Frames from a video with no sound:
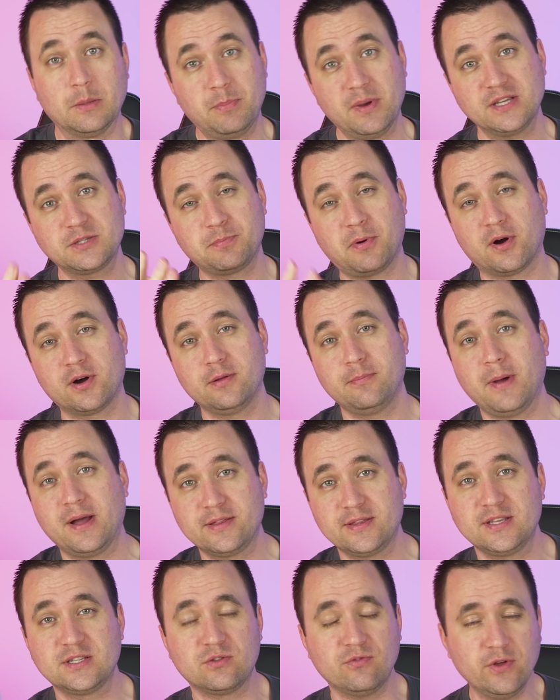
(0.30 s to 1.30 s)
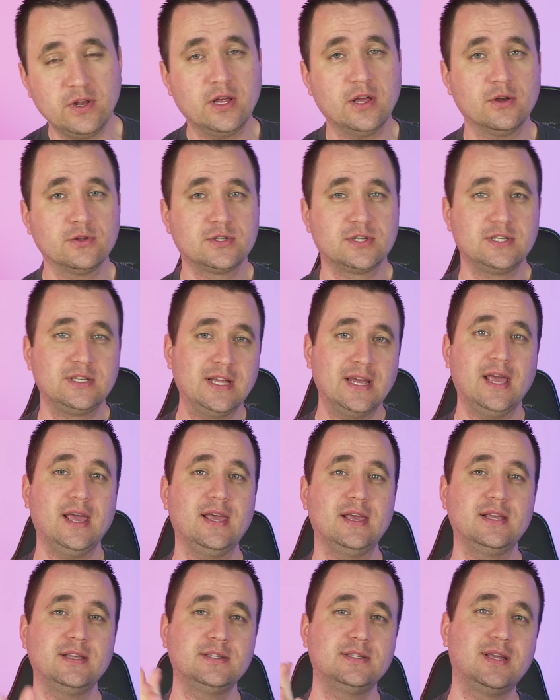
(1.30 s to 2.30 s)
best part about this video today
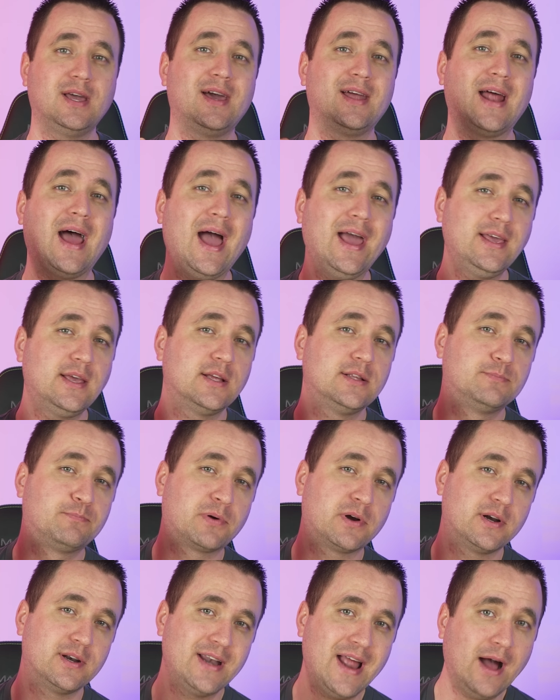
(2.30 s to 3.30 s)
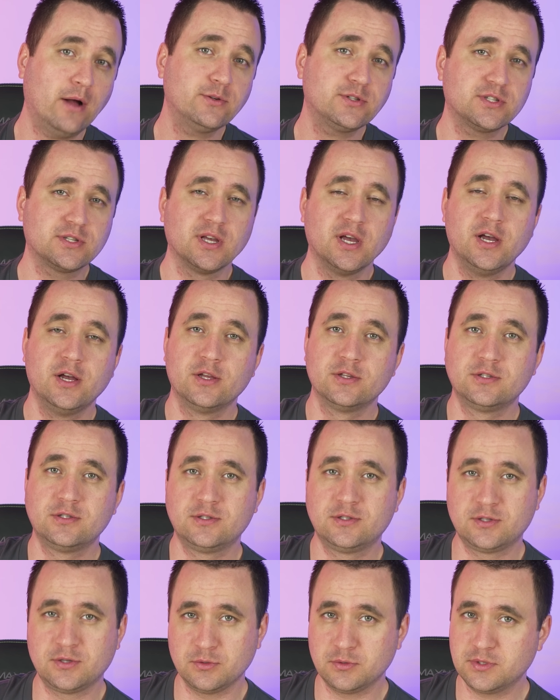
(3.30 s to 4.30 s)
is that I could pronounce
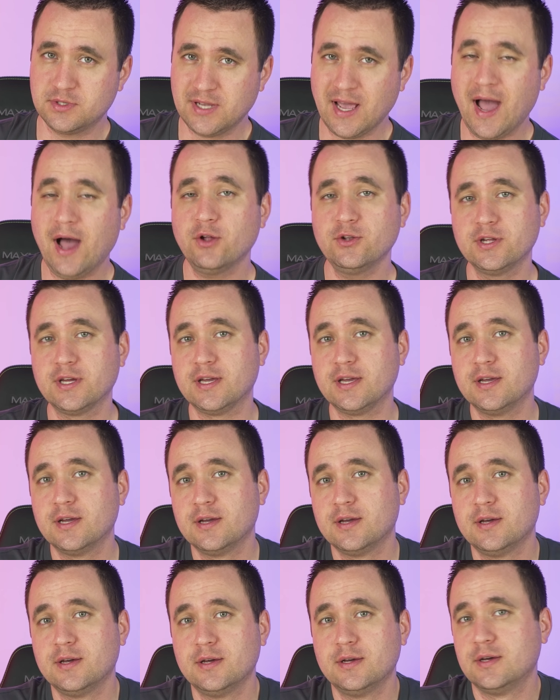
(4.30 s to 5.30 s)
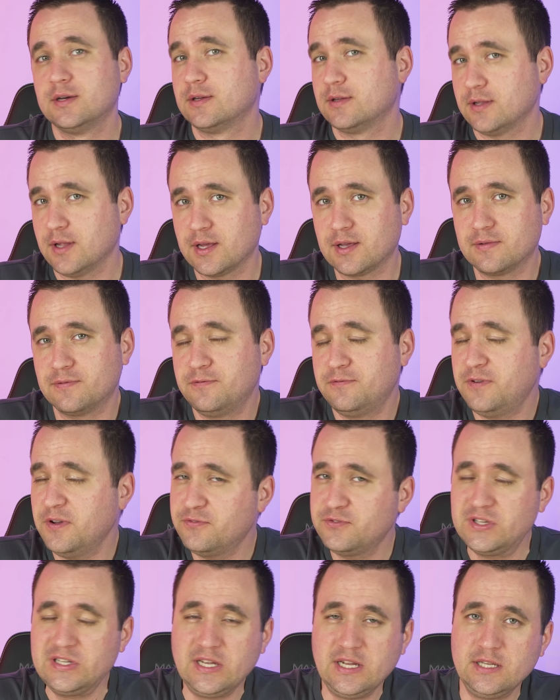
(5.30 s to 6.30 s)
Tautulli like
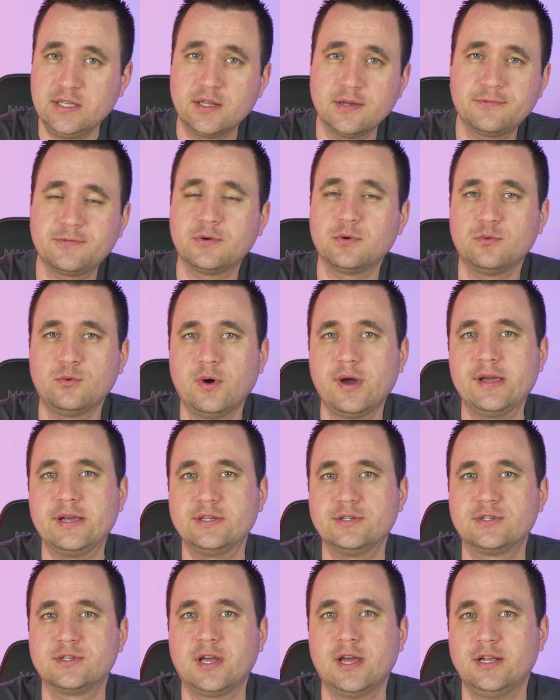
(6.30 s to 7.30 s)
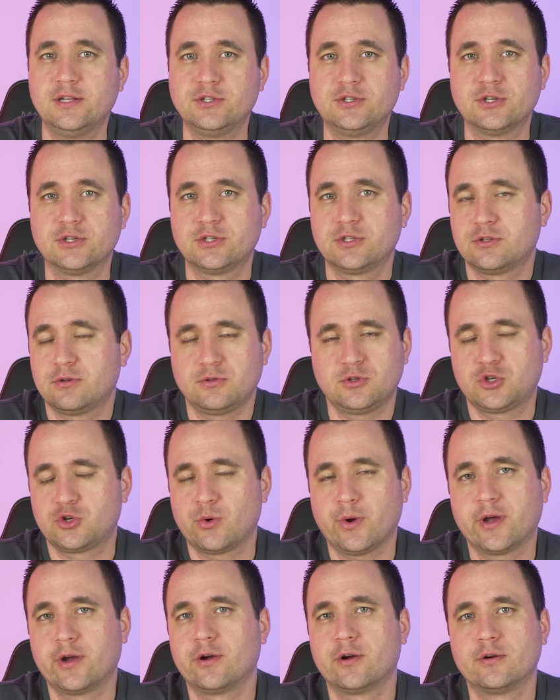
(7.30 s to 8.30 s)
15 different ways and just
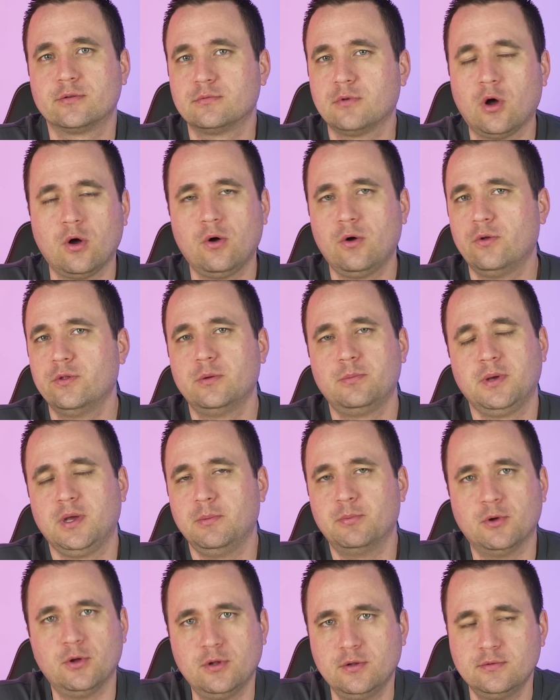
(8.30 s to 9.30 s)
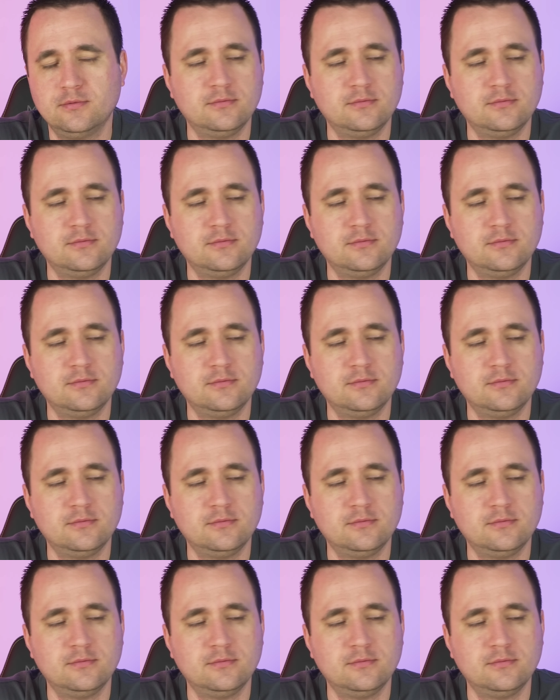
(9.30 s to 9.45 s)
trigger all the people.